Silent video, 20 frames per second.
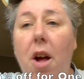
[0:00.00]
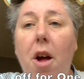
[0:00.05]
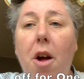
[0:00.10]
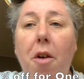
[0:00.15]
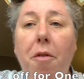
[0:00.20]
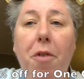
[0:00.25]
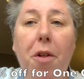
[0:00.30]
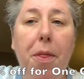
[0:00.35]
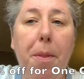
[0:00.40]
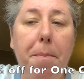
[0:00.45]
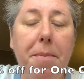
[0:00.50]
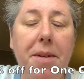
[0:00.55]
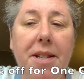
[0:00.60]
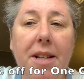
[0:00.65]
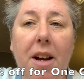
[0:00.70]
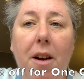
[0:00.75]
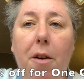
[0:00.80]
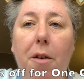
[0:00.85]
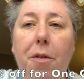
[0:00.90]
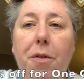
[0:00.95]
for
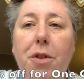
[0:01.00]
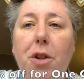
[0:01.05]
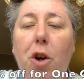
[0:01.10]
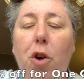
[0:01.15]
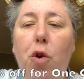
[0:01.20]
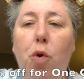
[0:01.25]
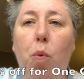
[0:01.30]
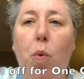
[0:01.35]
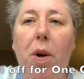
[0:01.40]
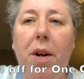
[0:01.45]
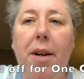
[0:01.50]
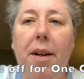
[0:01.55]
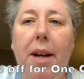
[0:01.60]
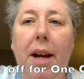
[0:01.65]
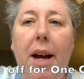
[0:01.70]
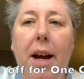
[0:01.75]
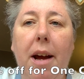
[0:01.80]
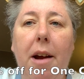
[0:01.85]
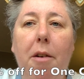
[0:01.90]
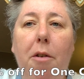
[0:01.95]
themselves and one
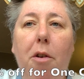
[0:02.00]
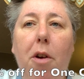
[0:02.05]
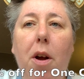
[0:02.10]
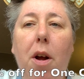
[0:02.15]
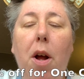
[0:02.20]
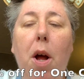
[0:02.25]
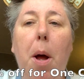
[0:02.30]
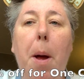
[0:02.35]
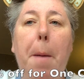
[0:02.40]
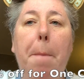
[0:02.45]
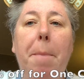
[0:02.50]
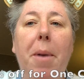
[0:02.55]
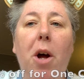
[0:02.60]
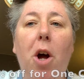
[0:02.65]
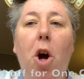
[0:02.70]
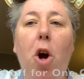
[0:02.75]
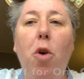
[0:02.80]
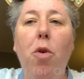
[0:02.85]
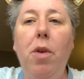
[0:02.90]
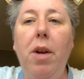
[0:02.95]
carer, but
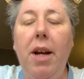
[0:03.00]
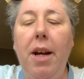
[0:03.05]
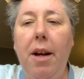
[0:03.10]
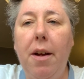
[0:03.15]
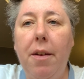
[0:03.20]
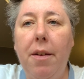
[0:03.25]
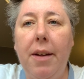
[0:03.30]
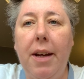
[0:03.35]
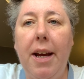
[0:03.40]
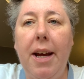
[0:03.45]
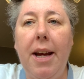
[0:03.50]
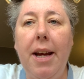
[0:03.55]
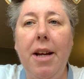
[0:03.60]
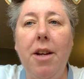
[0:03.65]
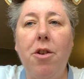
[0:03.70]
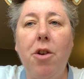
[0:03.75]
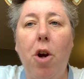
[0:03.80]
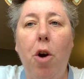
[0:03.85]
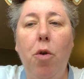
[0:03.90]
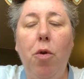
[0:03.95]
only at the
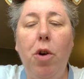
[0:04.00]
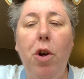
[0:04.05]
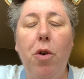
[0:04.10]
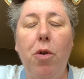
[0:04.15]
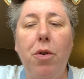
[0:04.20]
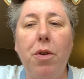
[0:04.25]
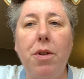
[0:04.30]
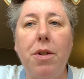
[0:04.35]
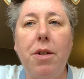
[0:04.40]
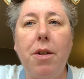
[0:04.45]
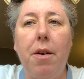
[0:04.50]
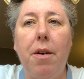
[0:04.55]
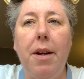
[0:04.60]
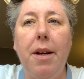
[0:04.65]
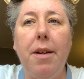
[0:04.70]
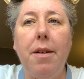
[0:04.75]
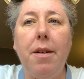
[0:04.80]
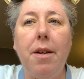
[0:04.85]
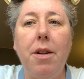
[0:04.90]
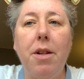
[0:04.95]
gate, only on
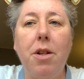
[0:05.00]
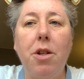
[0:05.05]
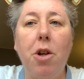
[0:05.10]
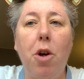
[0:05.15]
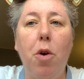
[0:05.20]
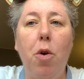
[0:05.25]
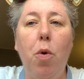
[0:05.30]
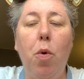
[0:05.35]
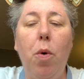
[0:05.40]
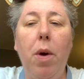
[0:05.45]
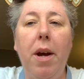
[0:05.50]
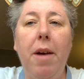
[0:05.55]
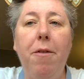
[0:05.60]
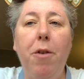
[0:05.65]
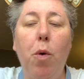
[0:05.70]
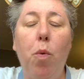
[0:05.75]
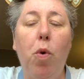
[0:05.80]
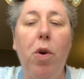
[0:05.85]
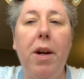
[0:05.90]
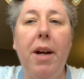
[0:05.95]
site. So if
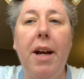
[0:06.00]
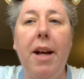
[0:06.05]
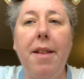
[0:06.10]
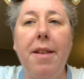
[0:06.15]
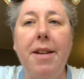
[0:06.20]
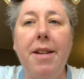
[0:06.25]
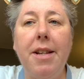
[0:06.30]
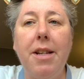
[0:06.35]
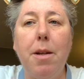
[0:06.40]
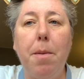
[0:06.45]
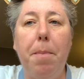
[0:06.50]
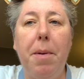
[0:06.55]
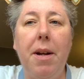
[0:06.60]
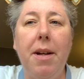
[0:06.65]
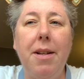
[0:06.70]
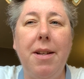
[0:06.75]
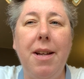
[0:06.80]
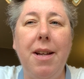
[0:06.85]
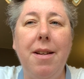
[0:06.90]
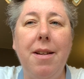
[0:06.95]
you want to get the
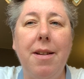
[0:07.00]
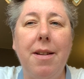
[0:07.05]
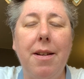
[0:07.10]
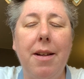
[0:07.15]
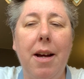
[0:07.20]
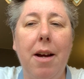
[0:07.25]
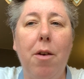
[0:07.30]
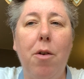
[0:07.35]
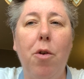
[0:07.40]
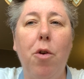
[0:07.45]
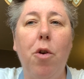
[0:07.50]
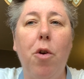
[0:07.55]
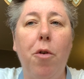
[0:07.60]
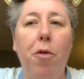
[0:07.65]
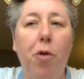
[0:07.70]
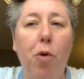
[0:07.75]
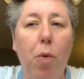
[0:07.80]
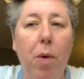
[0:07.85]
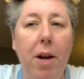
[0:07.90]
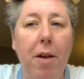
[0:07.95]
disability discount
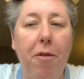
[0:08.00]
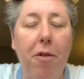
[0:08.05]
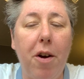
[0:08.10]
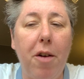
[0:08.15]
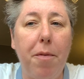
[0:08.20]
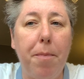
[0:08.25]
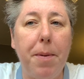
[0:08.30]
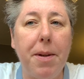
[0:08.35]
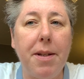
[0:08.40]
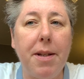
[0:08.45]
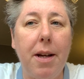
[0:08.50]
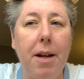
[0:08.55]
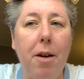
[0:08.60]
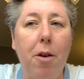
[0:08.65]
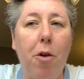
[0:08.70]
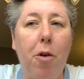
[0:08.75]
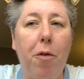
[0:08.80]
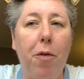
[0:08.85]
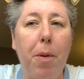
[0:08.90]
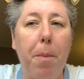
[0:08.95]
of
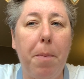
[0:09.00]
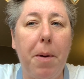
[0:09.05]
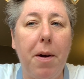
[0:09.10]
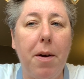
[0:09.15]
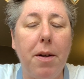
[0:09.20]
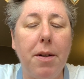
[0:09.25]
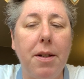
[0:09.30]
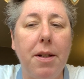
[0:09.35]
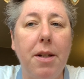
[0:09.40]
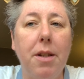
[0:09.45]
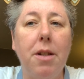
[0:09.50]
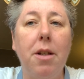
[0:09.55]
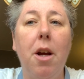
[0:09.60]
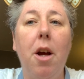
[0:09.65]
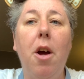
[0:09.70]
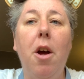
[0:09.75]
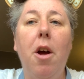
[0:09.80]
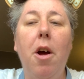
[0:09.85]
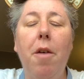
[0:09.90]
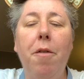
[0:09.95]
25% off the passes
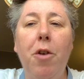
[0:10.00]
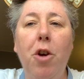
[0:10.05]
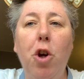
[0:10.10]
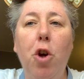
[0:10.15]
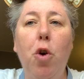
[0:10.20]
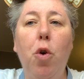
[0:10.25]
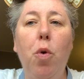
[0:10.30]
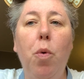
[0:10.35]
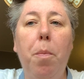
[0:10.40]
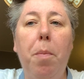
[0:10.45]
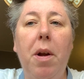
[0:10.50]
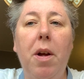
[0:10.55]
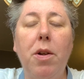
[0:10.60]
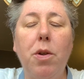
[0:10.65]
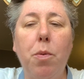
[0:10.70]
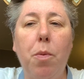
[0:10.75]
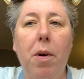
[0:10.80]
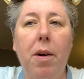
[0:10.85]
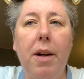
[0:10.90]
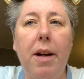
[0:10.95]
for you
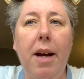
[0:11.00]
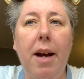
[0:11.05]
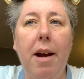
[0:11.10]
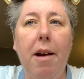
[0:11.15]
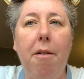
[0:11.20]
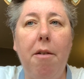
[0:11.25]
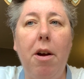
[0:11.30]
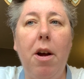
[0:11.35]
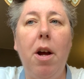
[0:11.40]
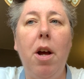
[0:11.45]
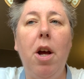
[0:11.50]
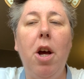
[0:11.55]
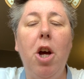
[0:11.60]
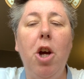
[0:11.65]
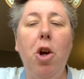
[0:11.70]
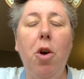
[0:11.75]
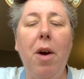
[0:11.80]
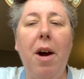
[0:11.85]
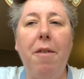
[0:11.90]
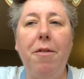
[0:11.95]
plus one carer,
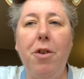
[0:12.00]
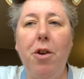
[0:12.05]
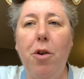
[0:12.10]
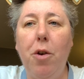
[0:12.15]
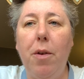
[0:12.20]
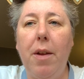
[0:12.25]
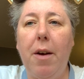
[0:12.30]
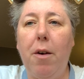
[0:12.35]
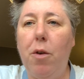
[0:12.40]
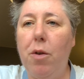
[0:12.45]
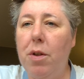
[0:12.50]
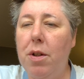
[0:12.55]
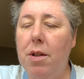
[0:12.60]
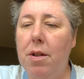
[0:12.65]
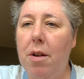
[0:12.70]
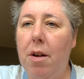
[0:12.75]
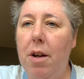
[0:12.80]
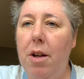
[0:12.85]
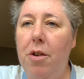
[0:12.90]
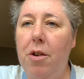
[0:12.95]
you have to do that on
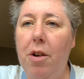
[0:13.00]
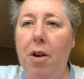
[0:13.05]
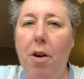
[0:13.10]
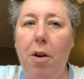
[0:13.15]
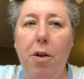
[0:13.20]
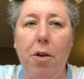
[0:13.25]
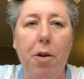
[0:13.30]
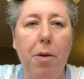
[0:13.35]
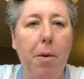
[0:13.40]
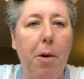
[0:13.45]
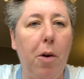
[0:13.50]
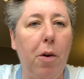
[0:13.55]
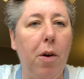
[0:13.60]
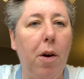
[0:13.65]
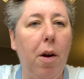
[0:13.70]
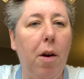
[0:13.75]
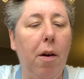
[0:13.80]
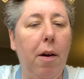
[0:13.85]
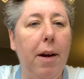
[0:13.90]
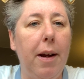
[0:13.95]
site. You can't do it
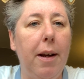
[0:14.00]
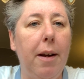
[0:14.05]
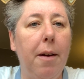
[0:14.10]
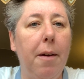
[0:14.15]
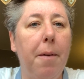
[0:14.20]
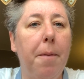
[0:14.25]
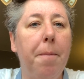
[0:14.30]
online.